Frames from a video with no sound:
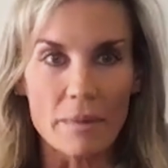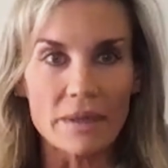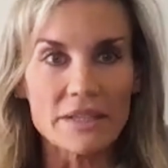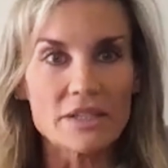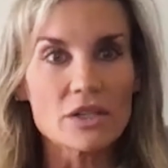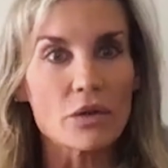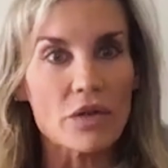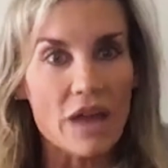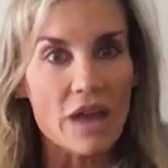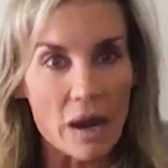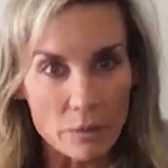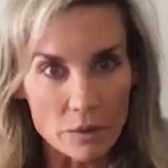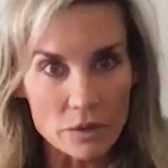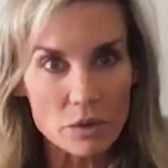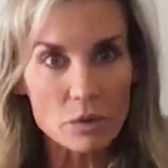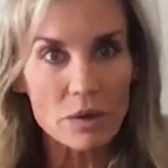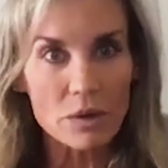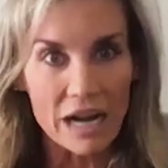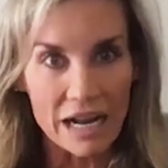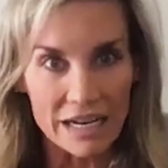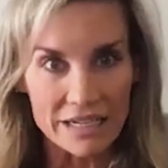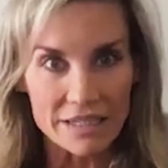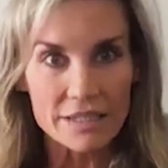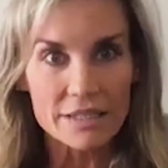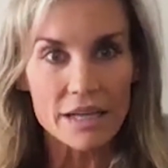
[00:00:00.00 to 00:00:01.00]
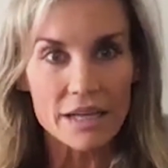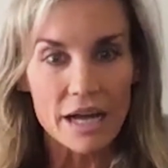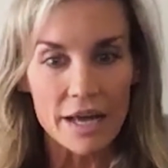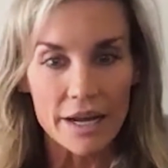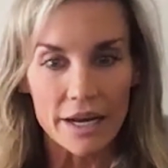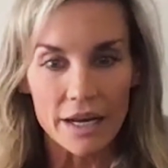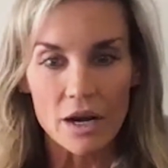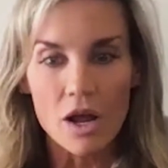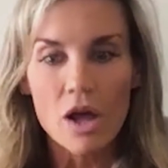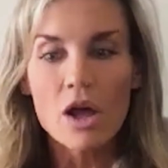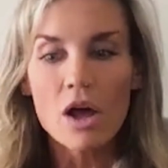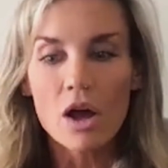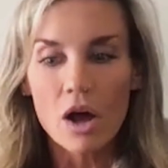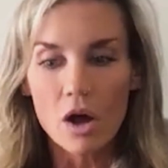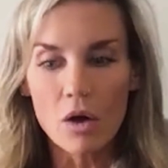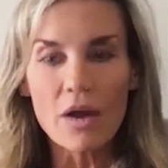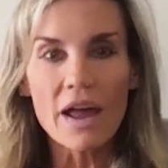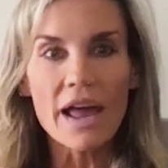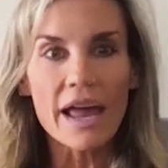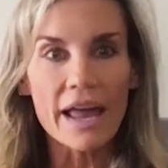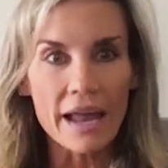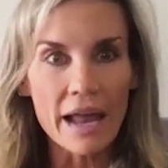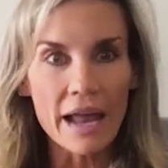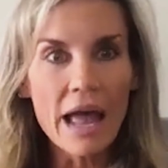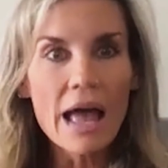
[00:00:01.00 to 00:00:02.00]
And so that was when I decided,
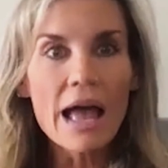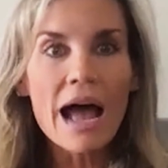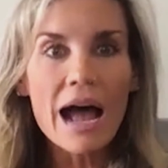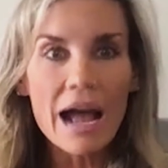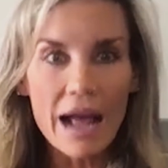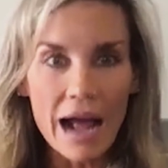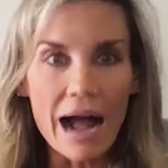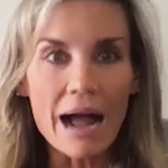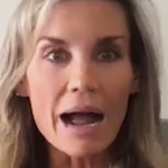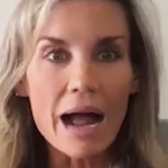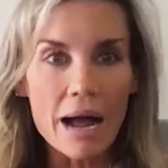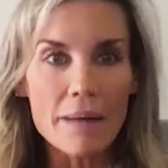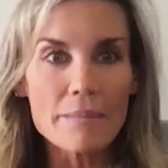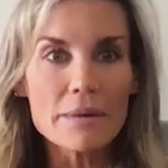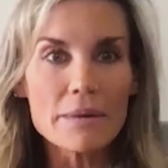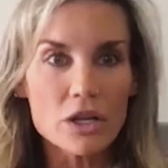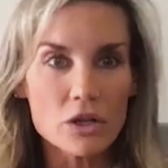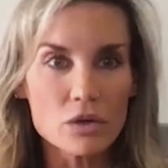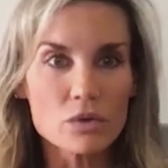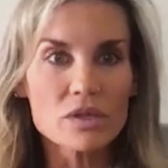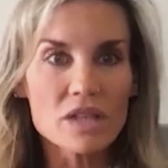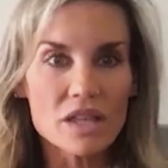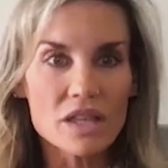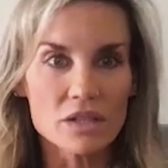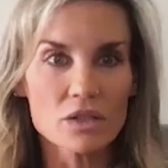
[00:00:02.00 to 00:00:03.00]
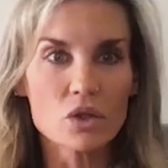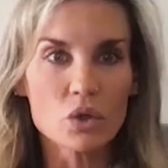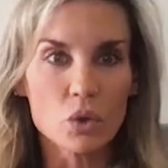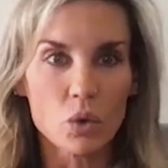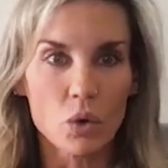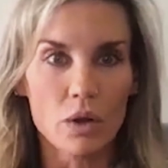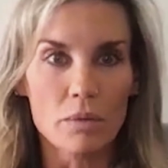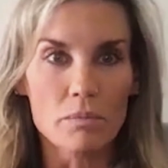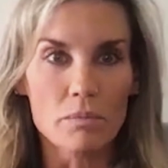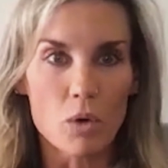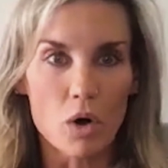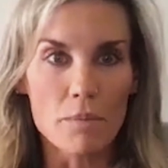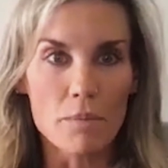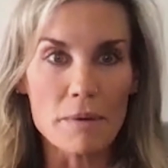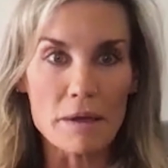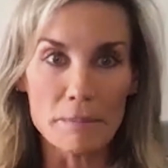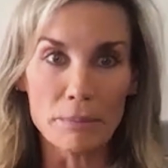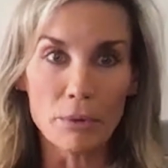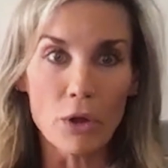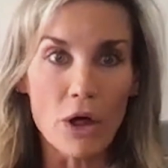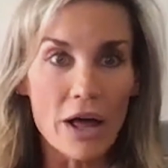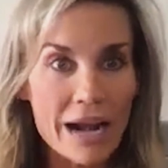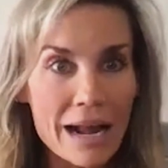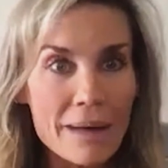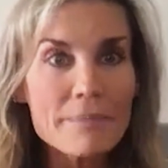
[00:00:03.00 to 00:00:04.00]
okay, I'm going to use this tool on more
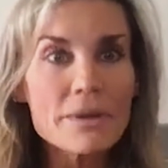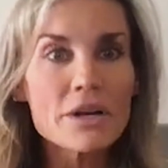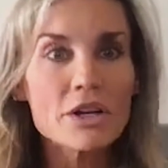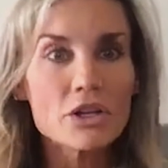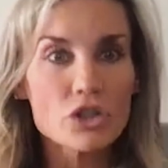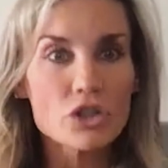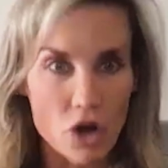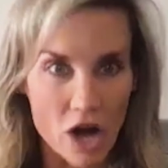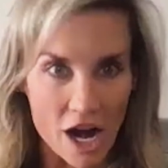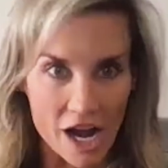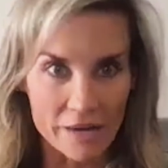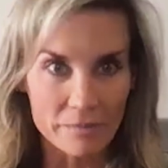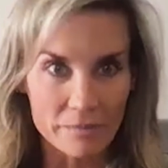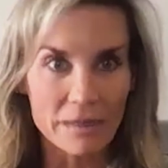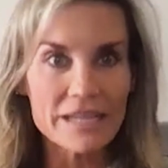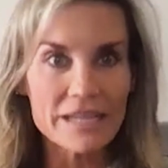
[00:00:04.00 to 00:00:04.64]
people and I'm going to try it